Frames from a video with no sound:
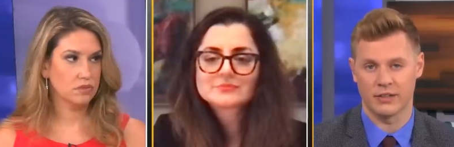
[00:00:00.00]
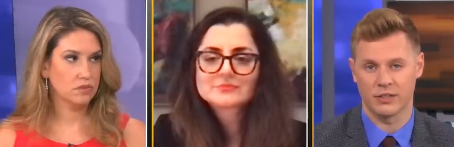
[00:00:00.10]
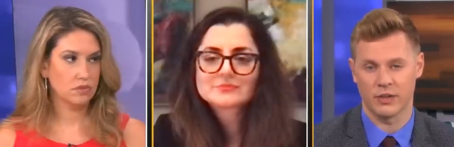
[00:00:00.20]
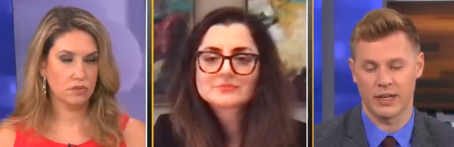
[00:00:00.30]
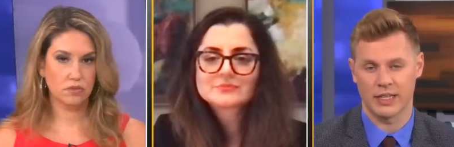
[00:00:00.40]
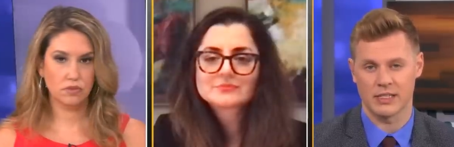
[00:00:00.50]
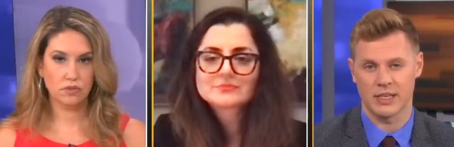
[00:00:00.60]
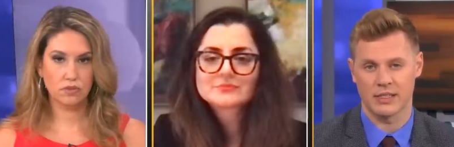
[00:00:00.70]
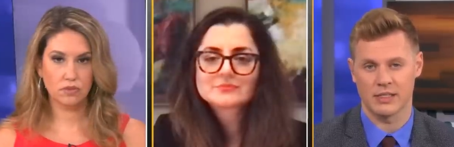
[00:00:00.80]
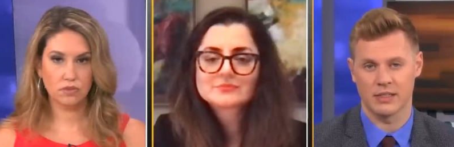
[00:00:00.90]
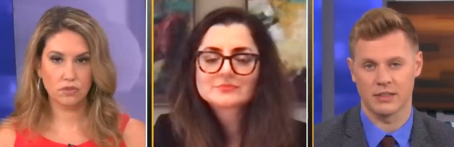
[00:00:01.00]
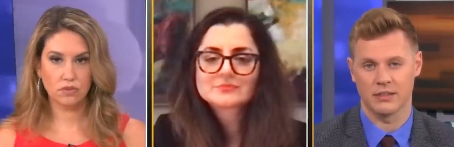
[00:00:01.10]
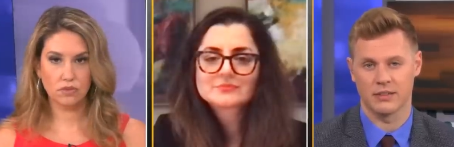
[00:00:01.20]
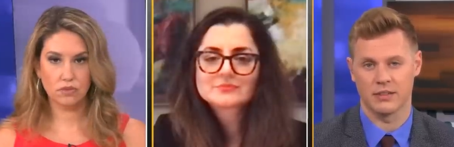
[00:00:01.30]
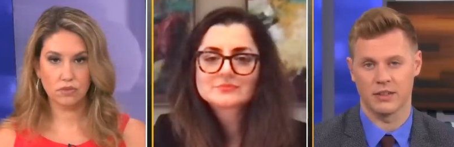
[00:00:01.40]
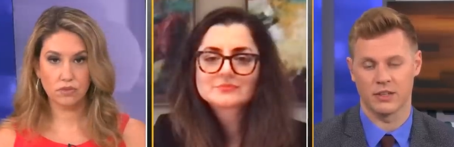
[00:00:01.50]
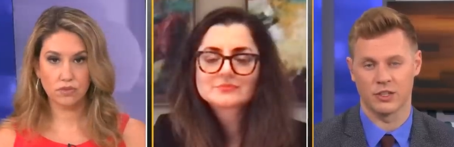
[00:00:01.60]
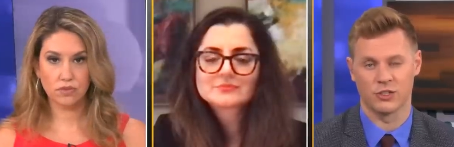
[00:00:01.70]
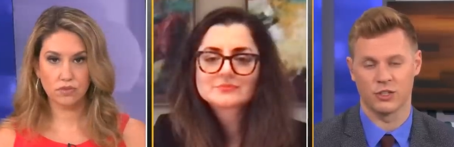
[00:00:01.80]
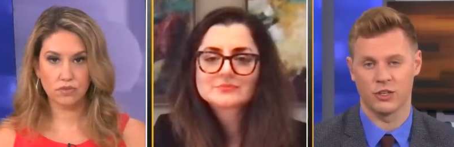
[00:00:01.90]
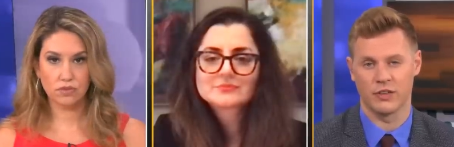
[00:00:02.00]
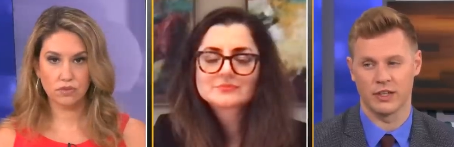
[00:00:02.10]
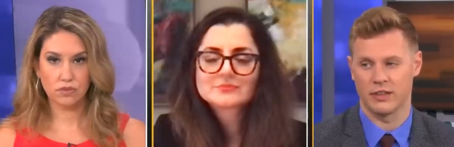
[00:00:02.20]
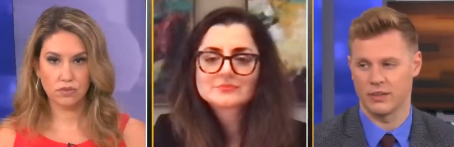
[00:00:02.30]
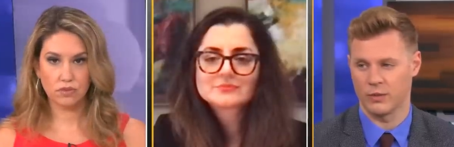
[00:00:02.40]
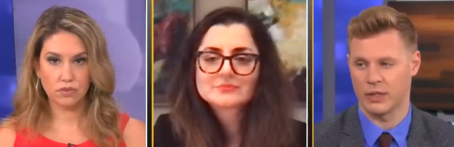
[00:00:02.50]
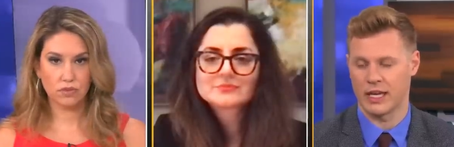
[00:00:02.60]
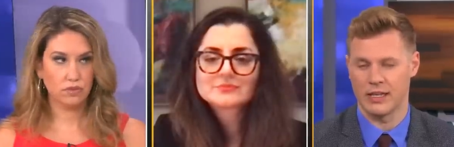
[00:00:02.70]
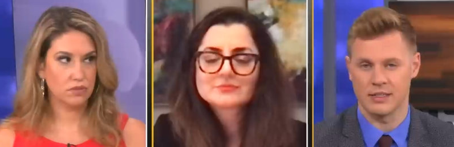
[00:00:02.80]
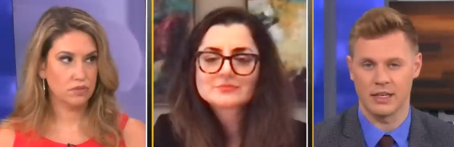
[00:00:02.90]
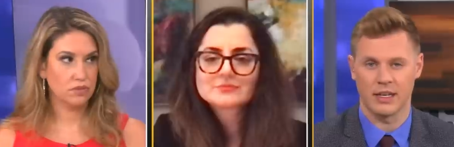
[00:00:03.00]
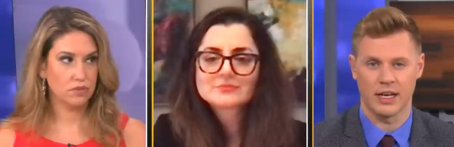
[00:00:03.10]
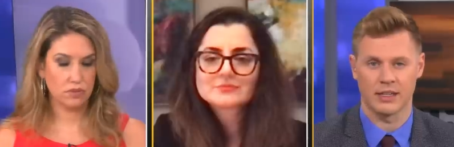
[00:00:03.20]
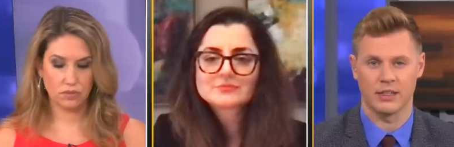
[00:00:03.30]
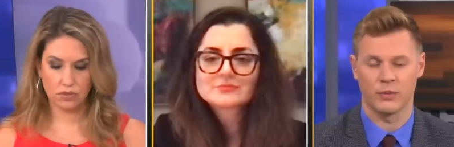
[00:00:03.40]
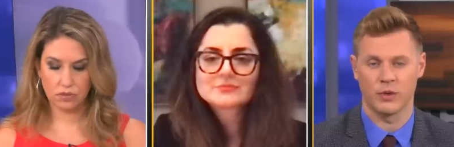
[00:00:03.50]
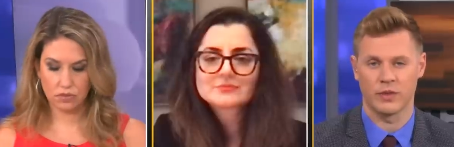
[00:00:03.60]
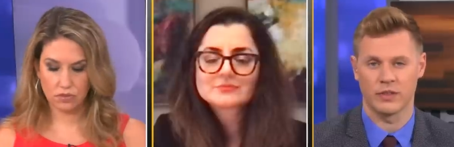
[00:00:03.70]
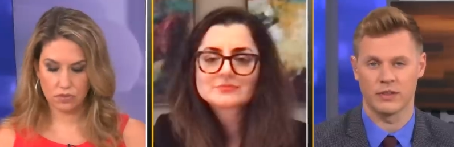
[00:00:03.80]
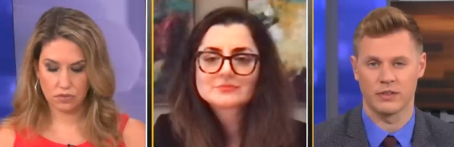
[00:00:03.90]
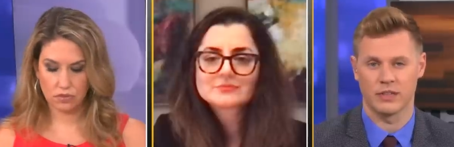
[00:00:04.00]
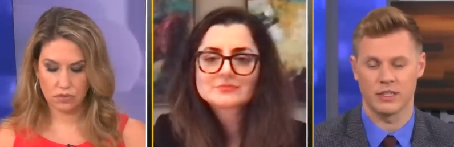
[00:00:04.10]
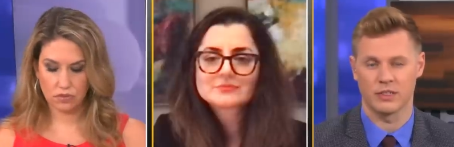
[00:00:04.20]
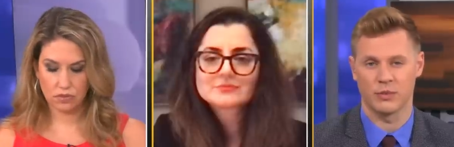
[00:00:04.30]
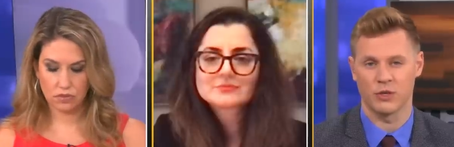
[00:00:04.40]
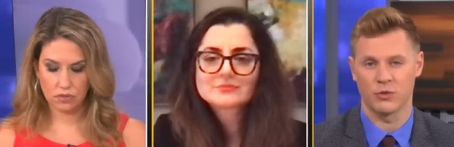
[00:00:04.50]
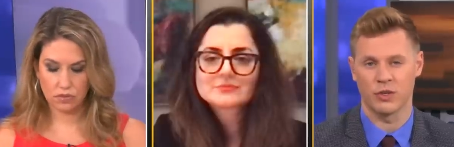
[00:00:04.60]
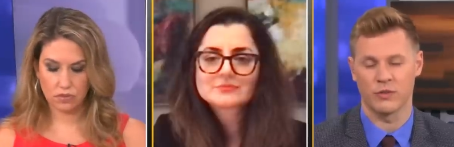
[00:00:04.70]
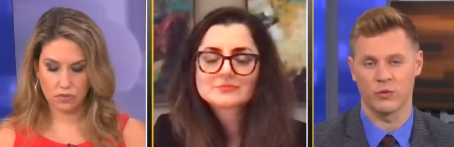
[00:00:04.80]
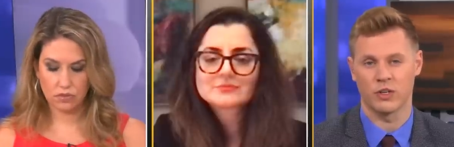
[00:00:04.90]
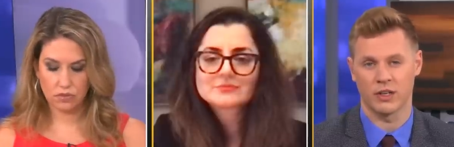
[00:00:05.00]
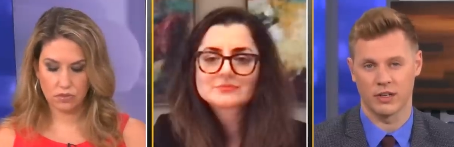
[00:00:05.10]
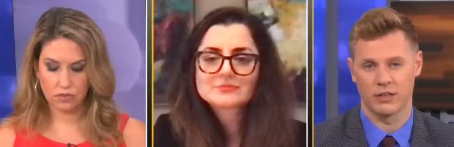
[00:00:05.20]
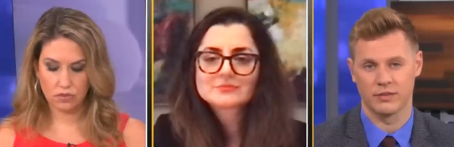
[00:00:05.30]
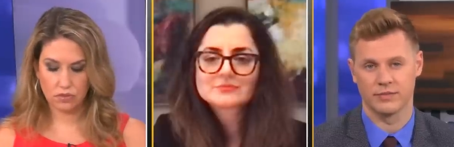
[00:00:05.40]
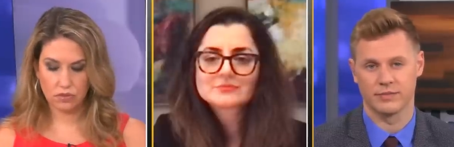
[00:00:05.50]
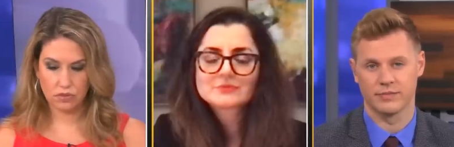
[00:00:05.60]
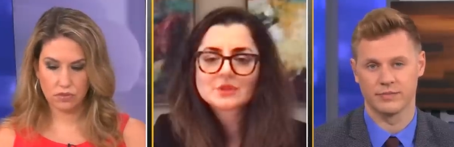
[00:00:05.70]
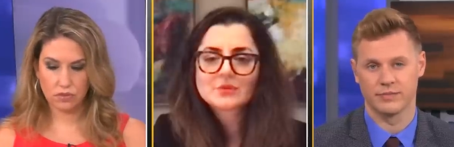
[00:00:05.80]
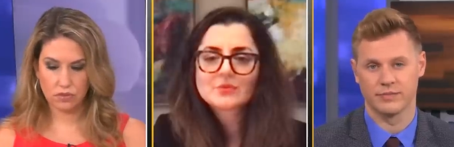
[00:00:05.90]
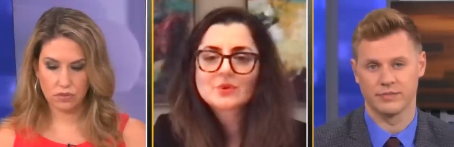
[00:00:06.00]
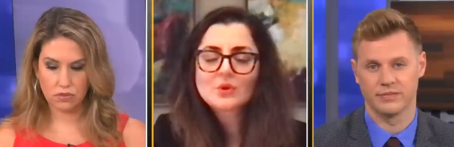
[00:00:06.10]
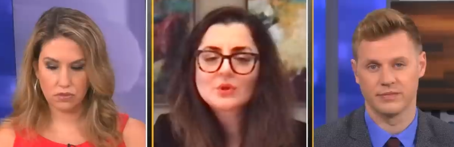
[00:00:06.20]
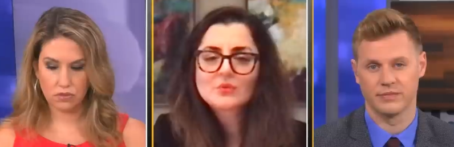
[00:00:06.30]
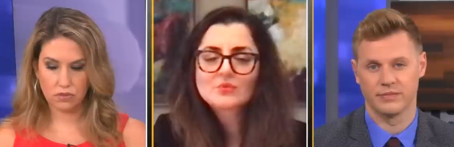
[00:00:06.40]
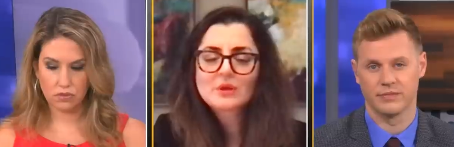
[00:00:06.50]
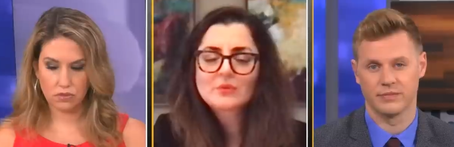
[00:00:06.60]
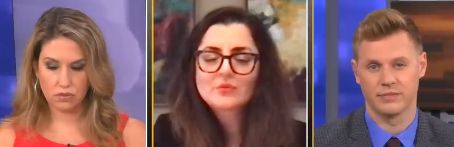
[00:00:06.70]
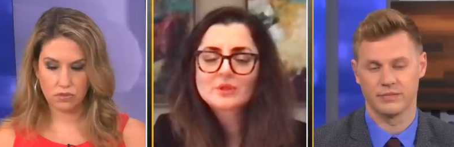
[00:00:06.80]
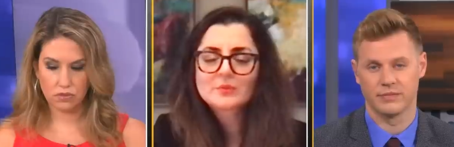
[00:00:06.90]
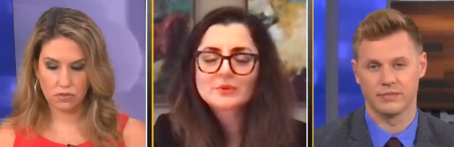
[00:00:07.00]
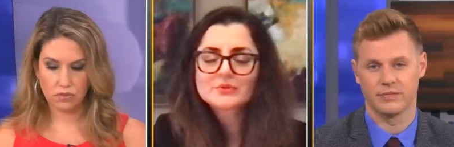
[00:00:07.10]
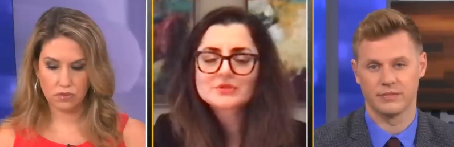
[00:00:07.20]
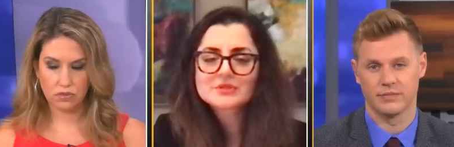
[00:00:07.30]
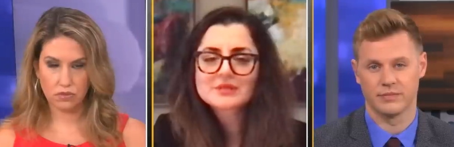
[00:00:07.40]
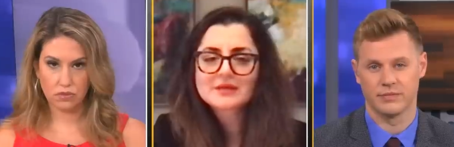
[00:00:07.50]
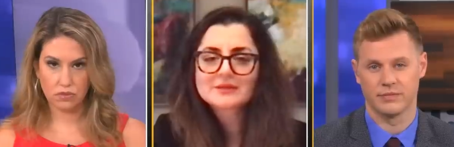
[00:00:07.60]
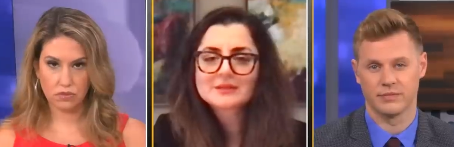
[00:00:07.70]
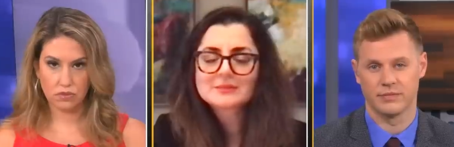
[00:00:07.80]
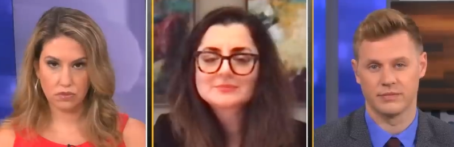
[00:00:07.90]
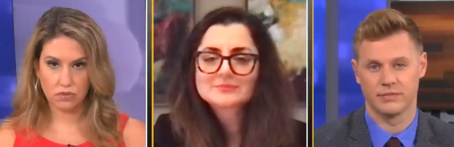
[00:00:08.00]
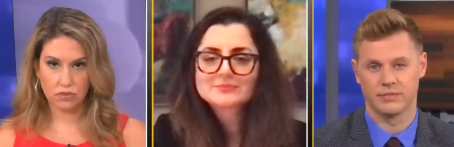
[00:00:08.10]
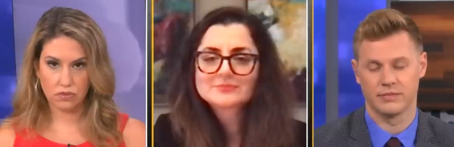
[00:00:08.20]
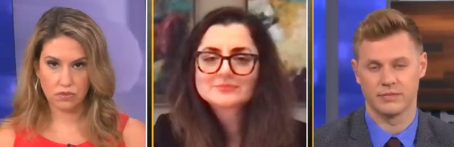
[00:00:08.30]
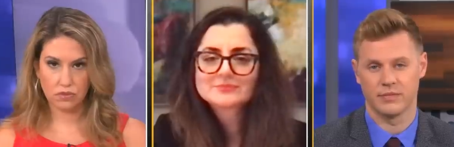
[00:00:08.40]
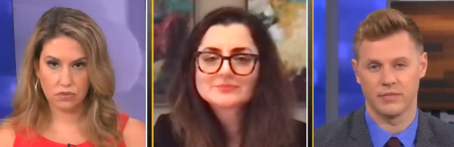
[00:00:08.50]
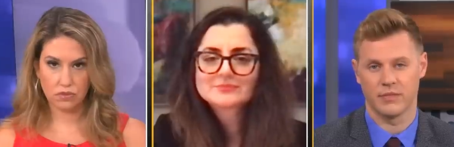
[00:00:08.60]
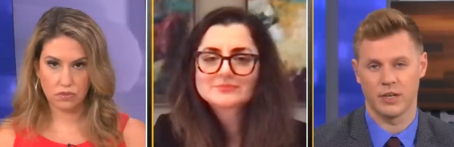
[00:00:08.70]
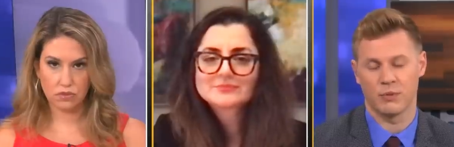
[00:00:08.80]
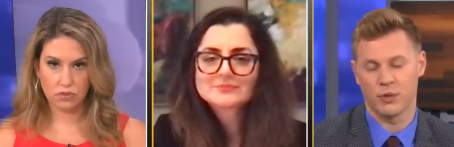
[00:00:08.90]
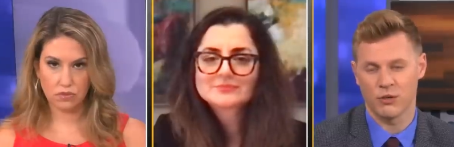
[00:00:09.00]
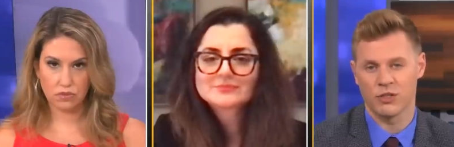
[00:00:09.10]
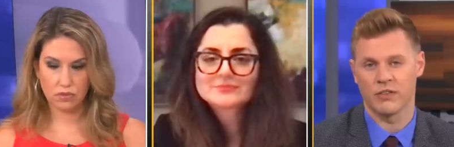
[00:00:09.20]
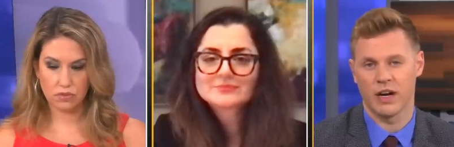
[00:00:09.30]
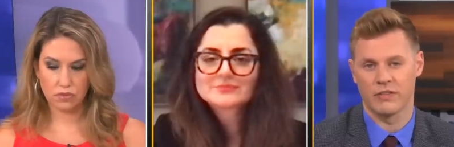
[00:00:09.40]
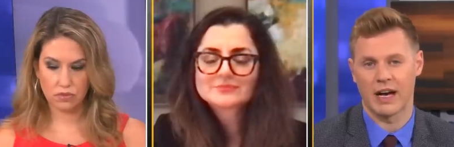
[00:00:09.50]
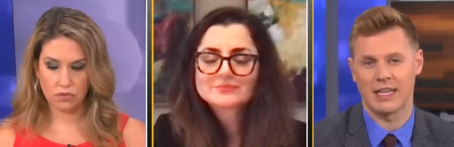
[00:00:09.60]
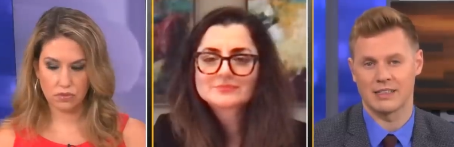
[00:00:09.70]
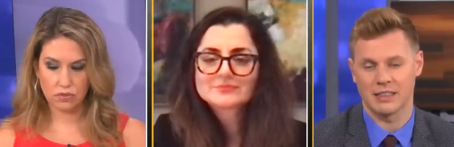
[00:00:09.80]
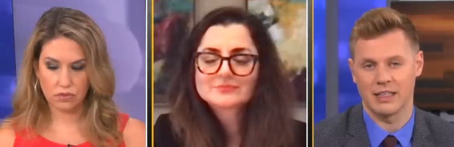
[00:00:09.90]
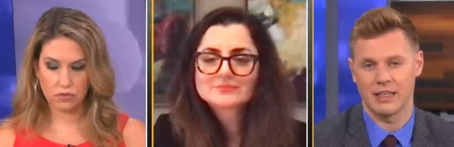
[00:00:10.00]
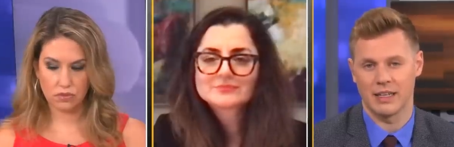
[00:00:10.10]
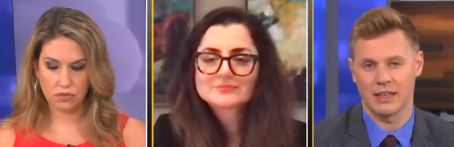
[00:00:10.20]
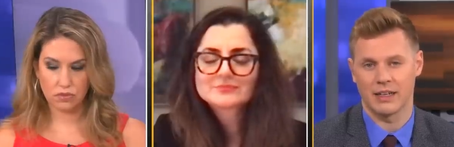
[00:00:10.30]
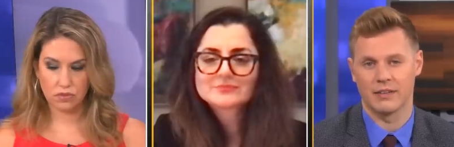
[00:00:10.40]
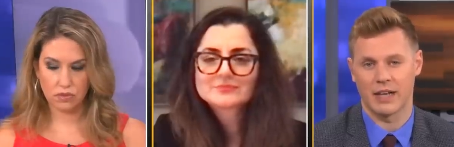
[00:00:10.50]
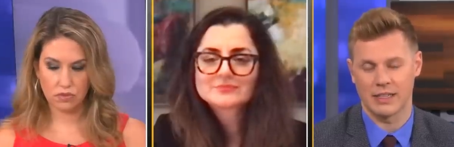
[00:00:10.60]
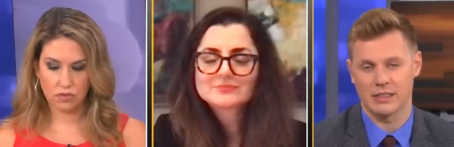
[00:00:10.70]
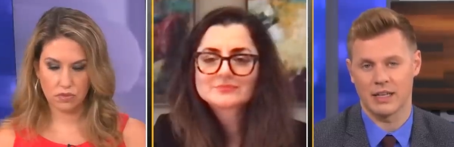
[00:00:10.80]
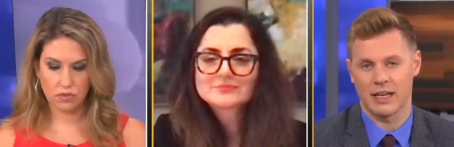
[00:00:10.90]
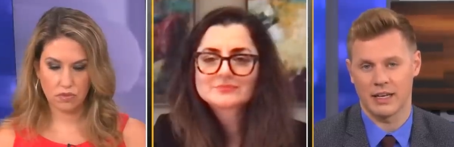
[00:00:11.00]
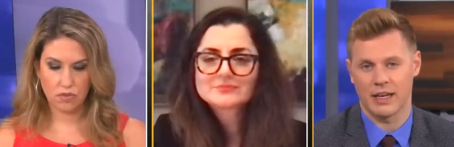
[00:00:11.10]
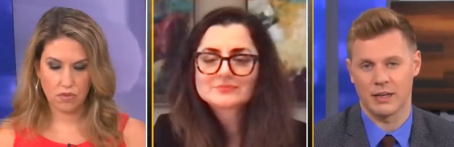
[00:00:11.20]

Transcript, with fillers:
Speaker 1: So I guess that's the the concern that uh, what Katie's getting at that it won't even this approach won't even work.
Speaker 2: well, what what approach exactly?
Speaker 1: an approach of, of isolating of isolating and